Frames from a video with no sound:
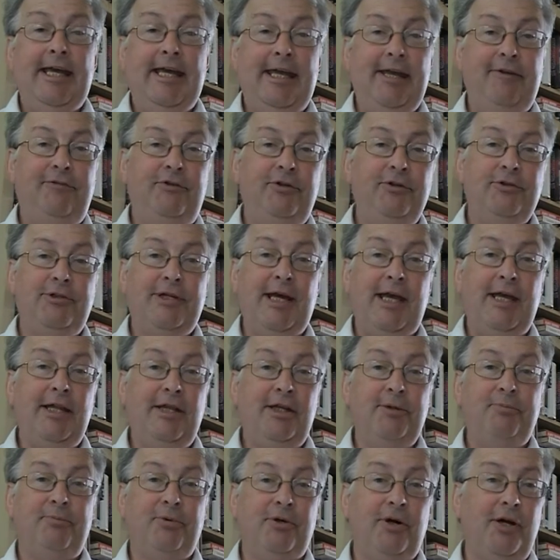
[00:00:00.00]
If you take
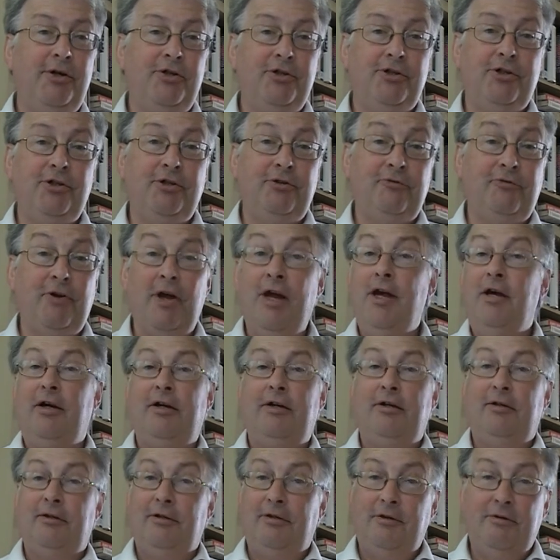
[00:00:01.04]
the approach of
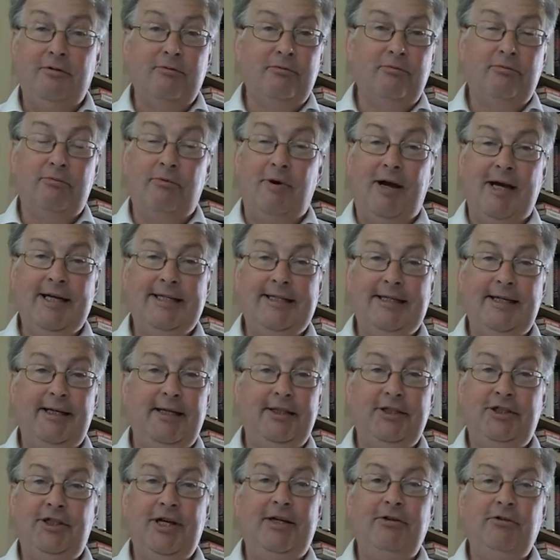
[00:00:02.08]
writing
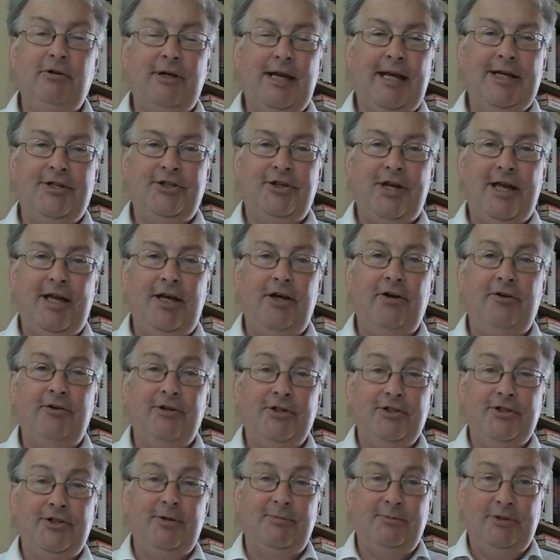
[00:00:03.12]
a general essay on
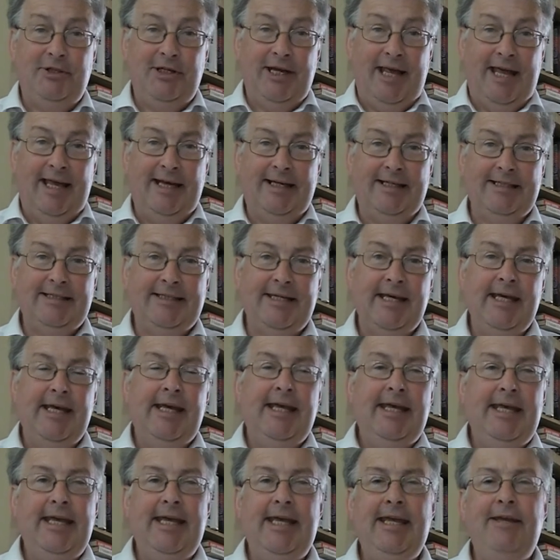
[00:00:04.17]
the
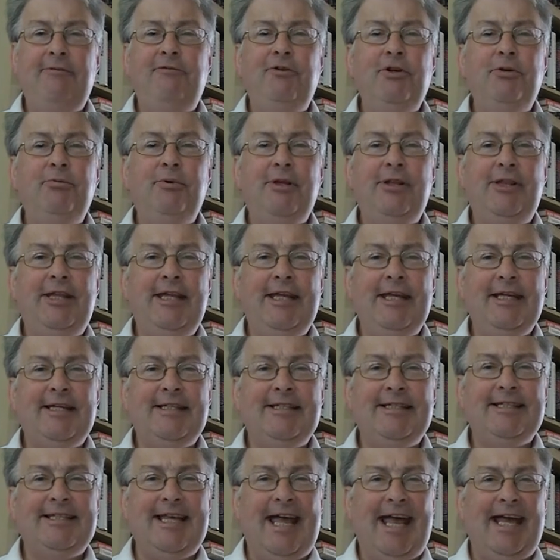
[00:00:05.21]
subject, even with the
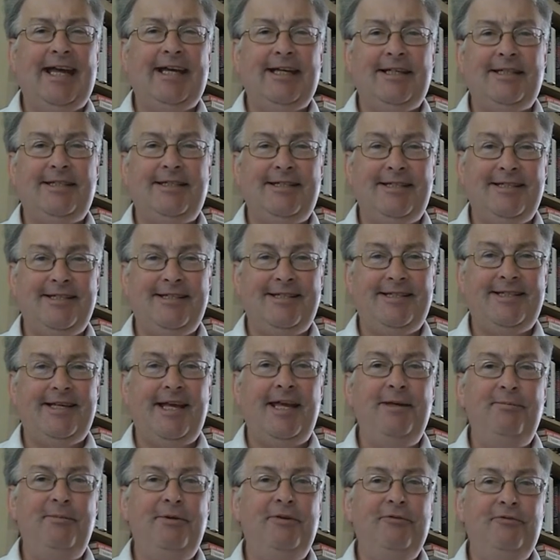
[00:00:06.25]
exact
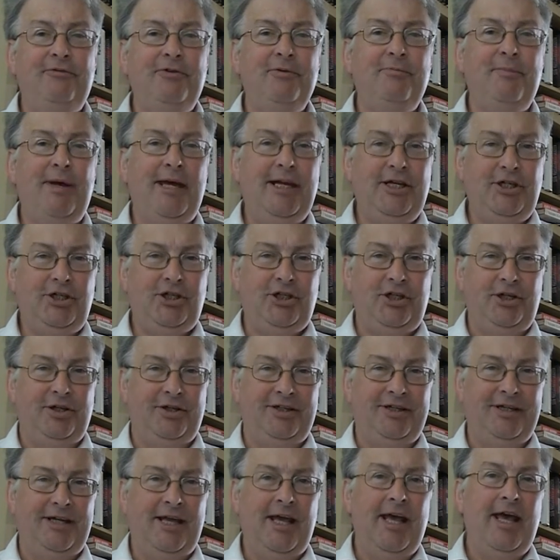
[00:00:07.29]
same
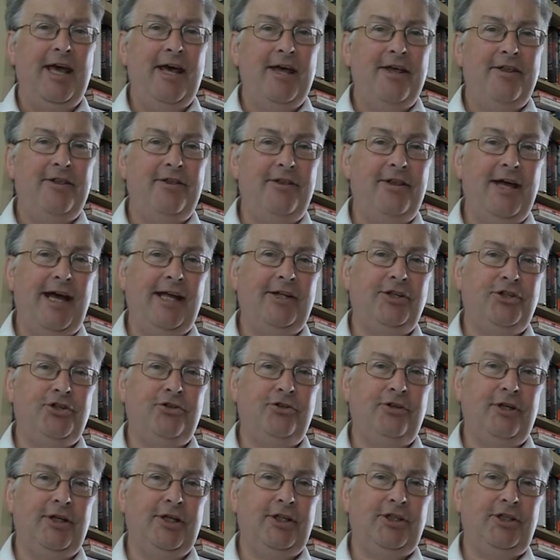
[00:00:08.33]
information, that
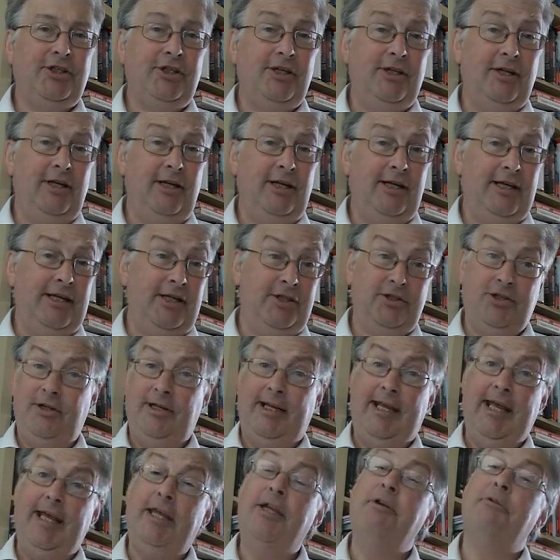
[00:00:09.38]
structure is going to
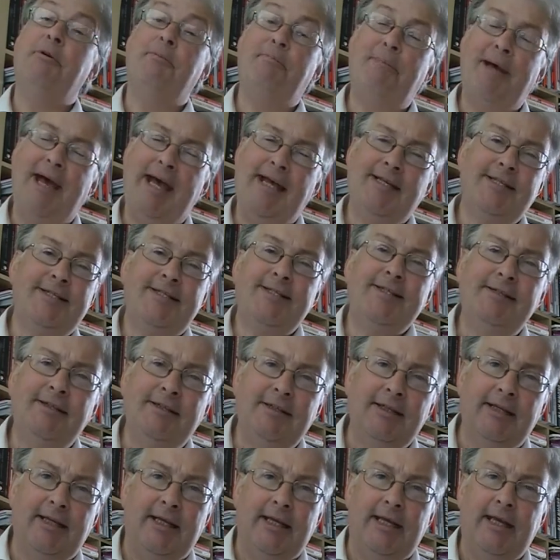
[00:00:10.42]
get you a pass,
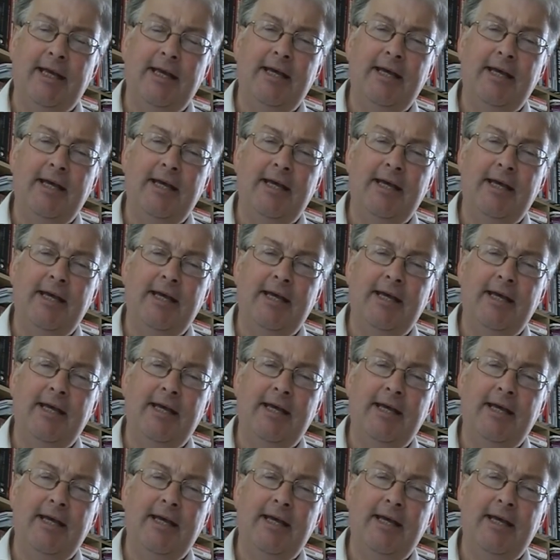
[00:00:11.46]
certainly.